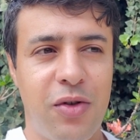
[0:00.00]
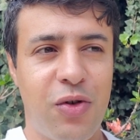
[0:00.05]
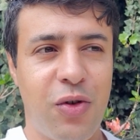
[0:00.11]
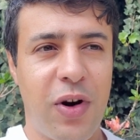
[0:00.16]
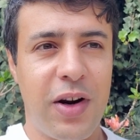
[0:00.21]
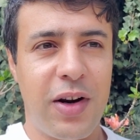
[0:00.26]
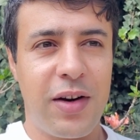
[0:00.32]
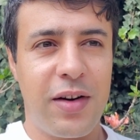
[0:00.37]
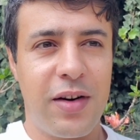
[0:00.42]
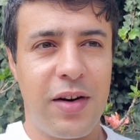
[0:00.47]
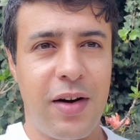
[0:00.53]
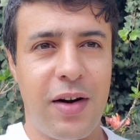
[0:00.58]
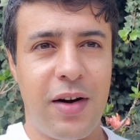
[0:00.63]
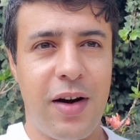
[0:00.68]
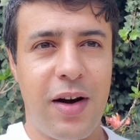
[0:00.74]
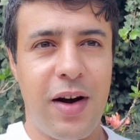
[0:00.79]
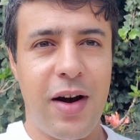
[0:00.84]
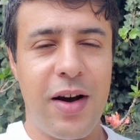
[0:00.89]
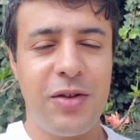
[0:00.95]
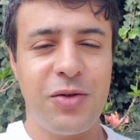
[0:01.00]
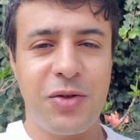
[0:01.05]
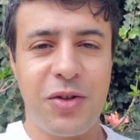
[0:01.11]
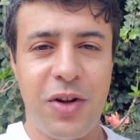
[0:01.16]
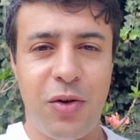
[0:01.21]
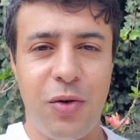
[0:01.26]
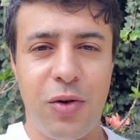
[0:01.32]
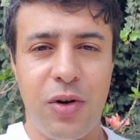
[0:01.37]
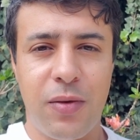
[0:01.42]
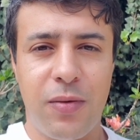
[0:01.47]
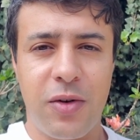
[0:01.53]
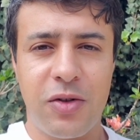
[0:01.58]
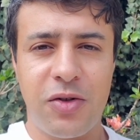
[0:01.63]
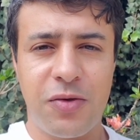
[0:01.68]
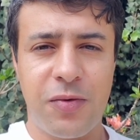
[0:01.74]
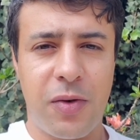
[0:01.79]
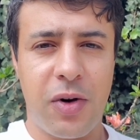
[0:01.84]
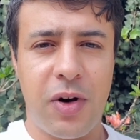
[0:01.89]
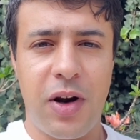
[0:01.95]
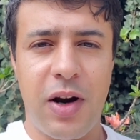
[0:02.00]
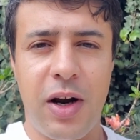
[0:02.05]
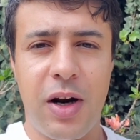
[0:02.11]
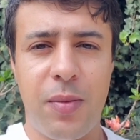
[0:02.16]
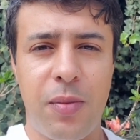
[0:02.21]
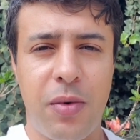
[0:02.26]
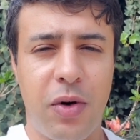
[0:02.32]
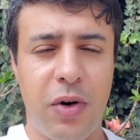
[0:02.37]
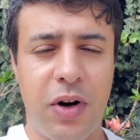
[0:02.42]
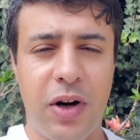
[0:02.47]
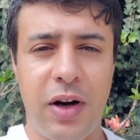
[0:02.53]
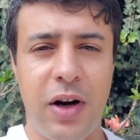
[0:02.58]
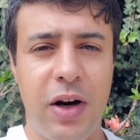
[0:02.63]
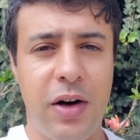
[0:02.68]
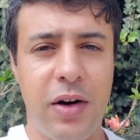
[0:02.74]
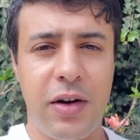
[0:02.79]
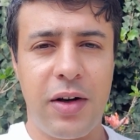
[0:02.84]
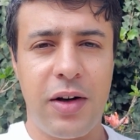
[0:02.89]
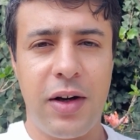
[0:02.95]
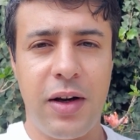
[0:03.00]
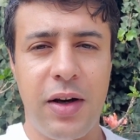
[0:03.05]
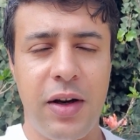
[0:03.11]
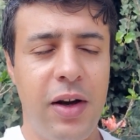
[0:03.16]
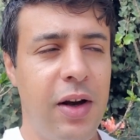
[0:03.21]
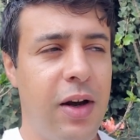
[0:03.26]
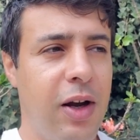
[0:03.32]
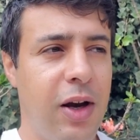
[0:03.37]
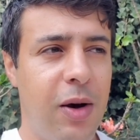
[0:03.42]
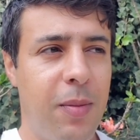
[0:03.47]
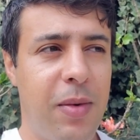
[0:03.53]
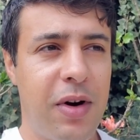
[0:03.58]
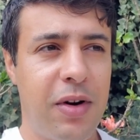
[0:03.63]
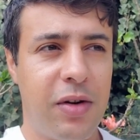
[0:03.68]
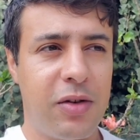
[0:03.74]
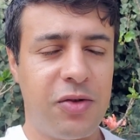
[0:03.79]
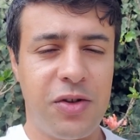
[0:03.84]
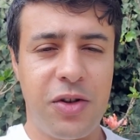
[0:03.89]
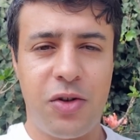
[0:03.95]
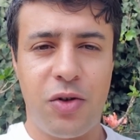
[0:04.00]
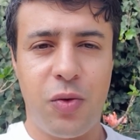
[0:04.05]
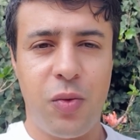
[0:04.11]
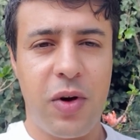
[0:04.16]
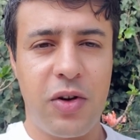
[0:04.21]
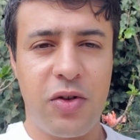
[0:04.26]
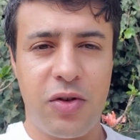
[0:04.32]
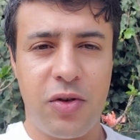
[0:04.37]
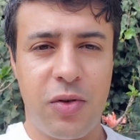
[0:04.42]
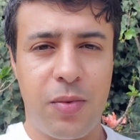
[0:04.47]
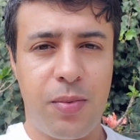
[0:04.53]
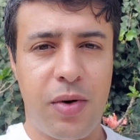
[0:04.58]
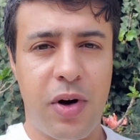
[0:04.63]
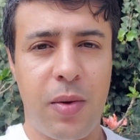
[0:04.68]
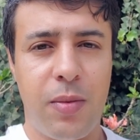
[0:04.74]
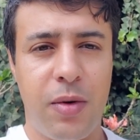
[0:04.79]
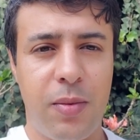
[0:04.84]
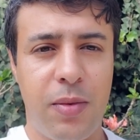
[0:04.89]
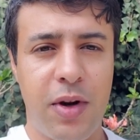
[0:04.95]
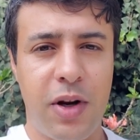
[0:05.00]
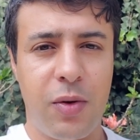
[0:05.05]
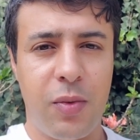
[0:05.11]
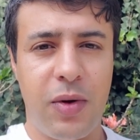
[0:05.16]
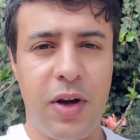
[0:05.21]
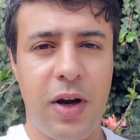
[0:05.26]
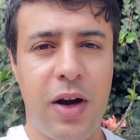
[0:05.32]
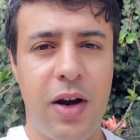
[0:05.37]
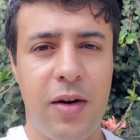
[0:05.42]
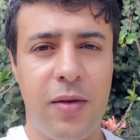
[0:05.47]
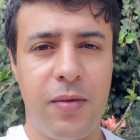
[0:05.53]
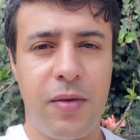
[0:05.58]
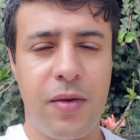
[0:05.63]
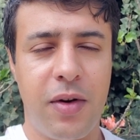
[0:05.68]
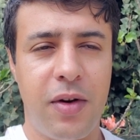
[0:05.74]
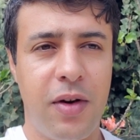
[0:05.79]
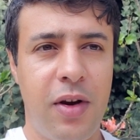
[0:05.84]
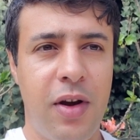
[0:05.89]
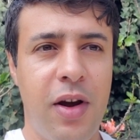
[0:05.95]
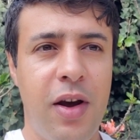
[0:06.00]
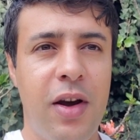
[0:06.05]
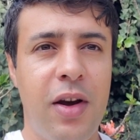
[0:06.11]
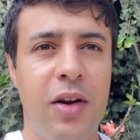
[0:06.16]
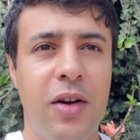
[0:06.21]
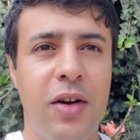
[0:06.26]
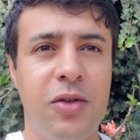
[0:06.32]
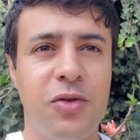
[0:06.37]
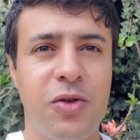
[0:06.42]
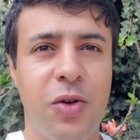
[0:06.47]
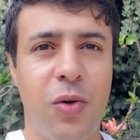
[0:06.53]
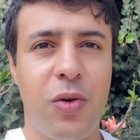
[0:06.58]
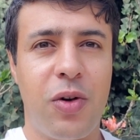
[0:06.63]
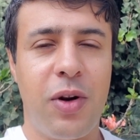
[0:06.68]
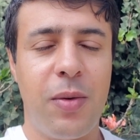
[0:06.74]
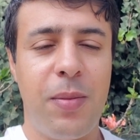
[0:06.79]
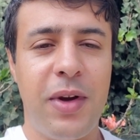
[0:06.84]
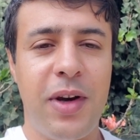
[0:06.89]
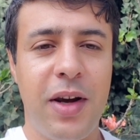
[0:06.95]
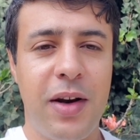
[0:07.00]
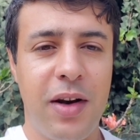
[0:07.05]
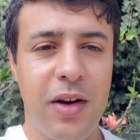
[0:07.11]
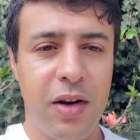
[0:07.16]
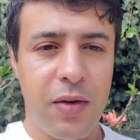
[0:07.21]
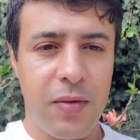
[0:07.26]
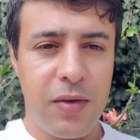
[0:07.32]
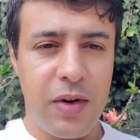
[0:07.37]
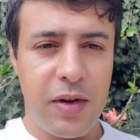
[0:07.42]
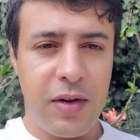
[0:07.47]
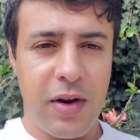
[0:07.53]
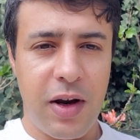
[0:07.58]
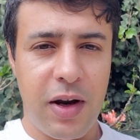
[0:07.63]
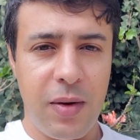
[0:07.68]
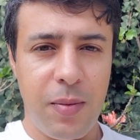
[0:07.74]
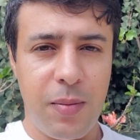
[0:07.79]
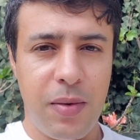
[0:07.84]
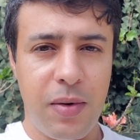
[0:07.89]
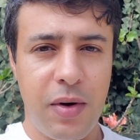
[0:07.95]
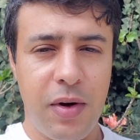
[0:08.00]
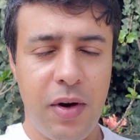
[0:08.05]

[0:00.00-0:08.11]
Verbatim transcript: trying to ask the universe for help or clarity about the situation or problem that we have. So the beginning of the tape